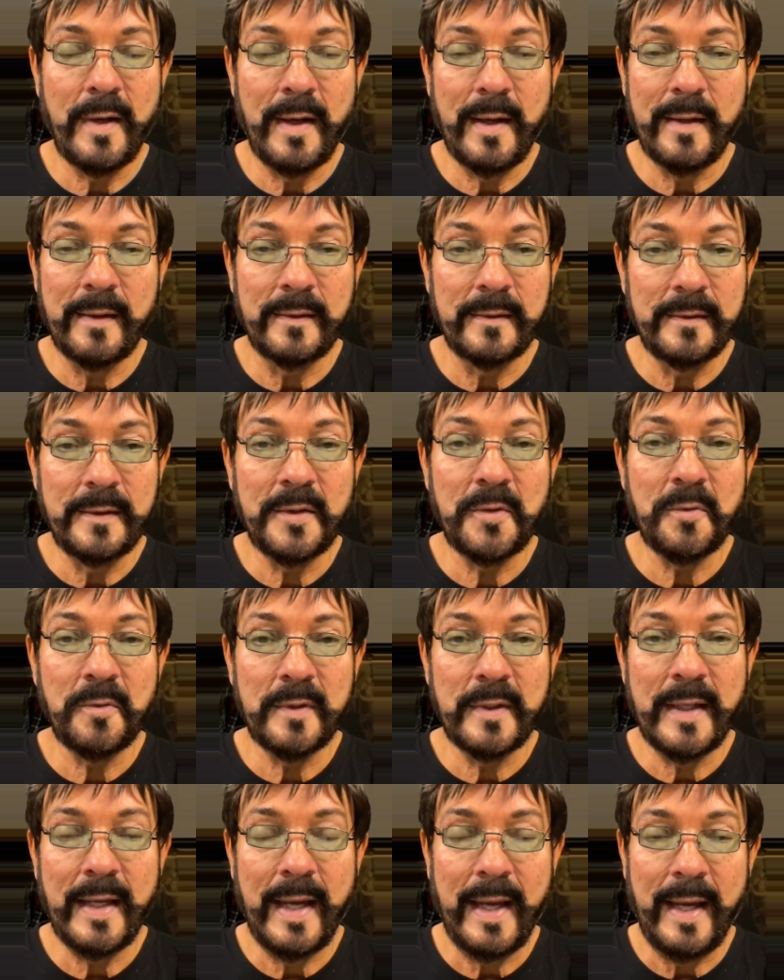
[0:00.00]
I
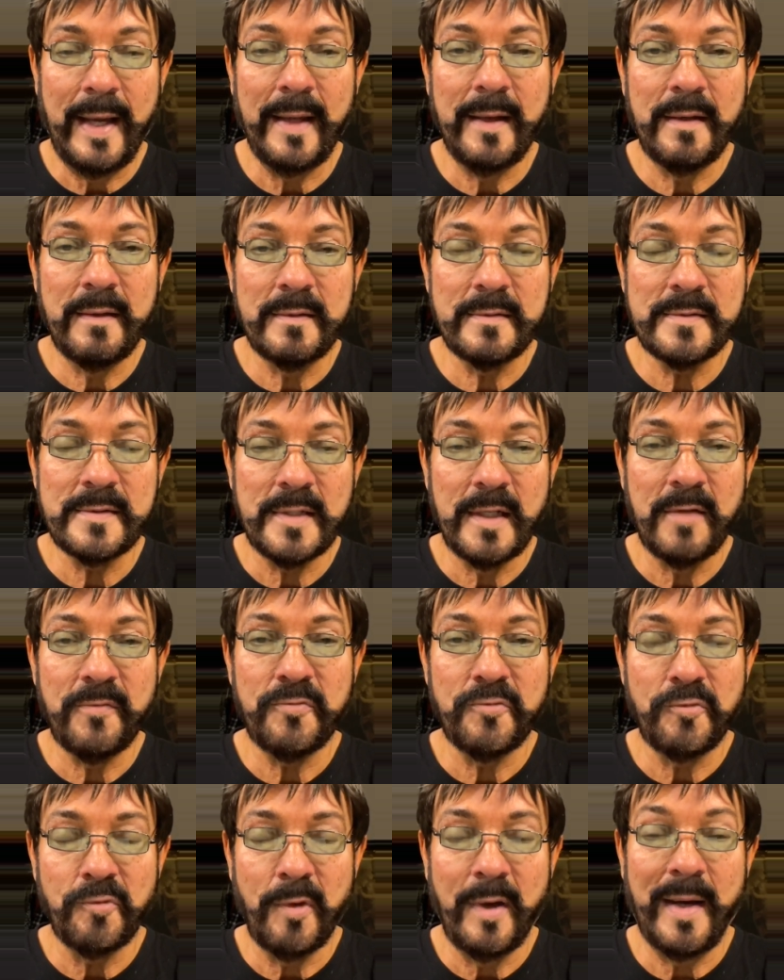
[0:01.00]
literally had
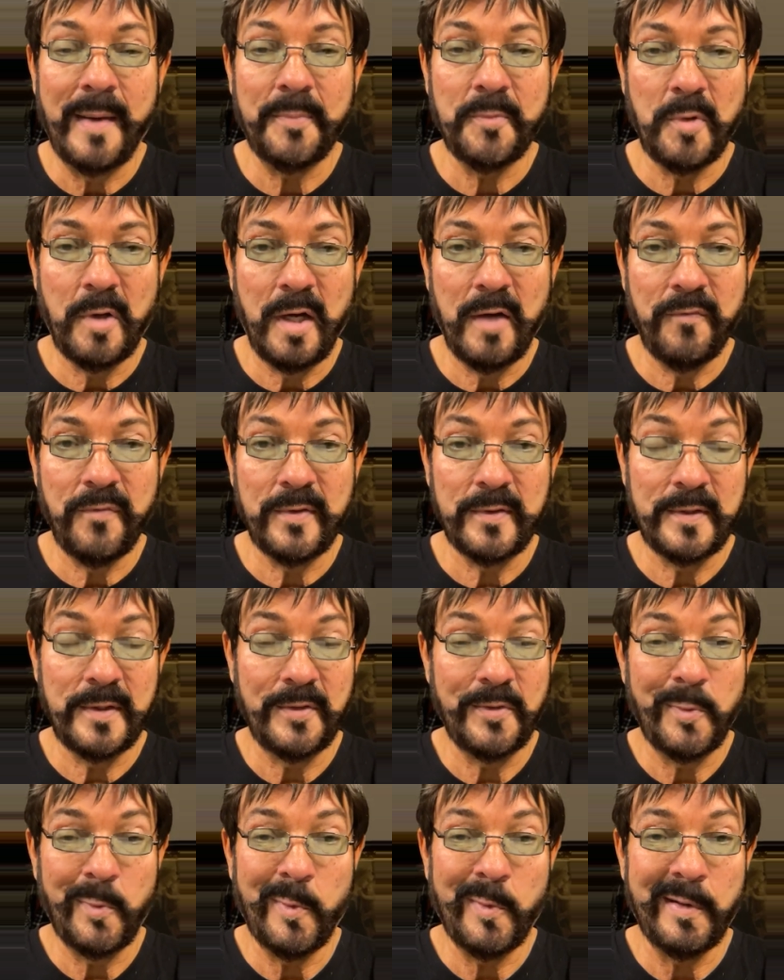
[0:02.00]
stuff dropped off at the
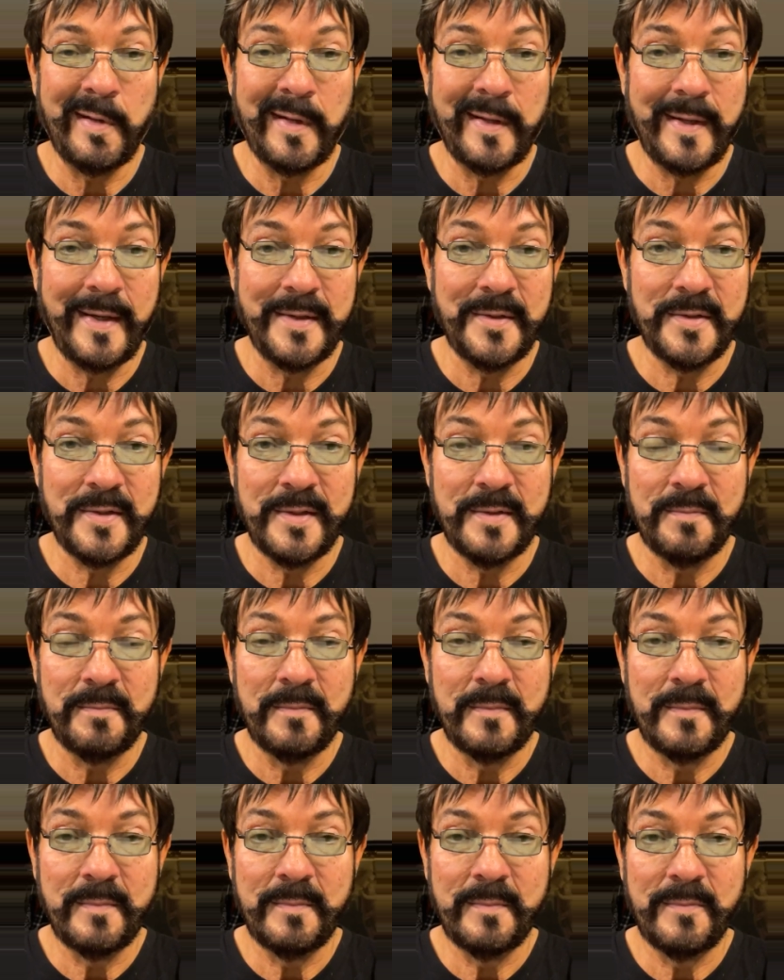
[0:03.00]
door like I did
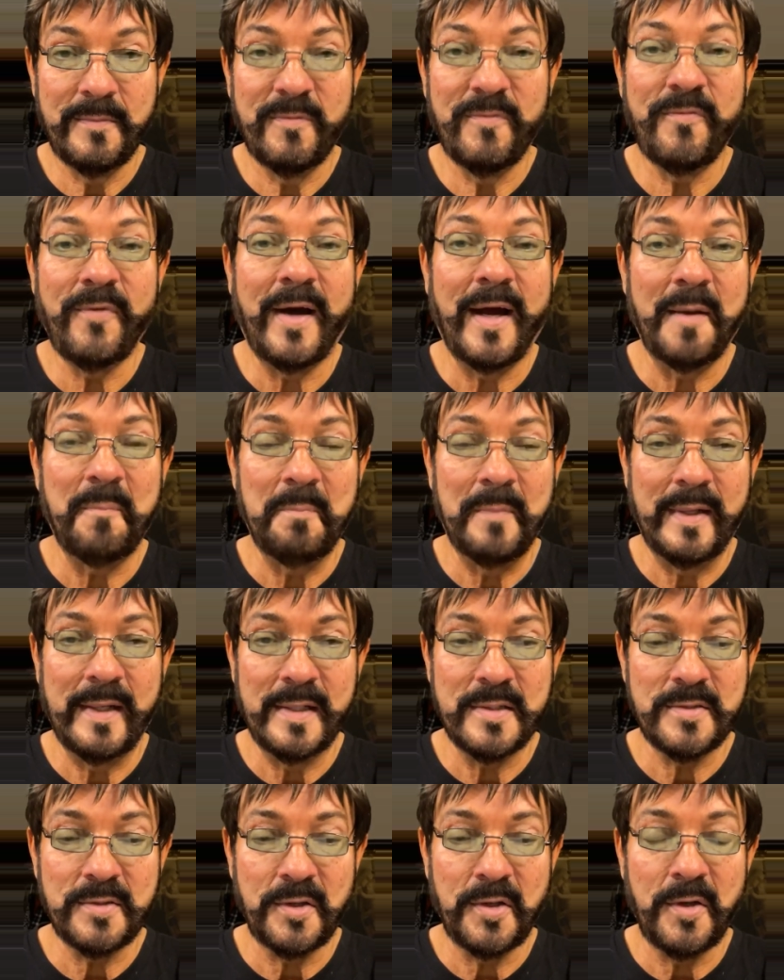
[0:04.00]
five
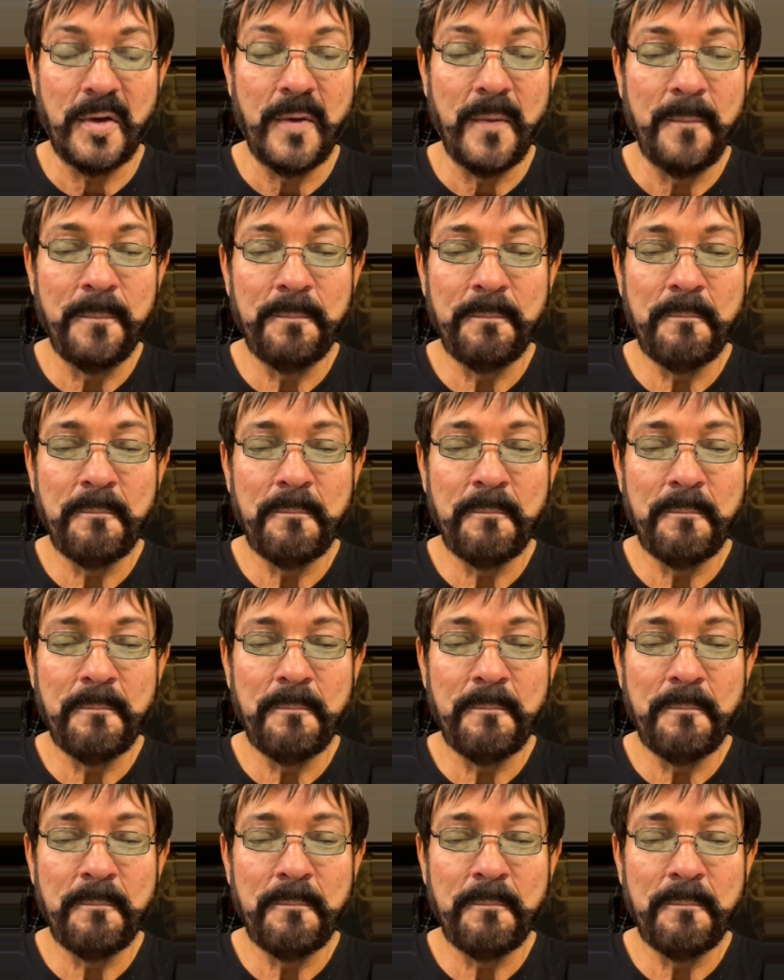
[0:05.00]
minutes ago.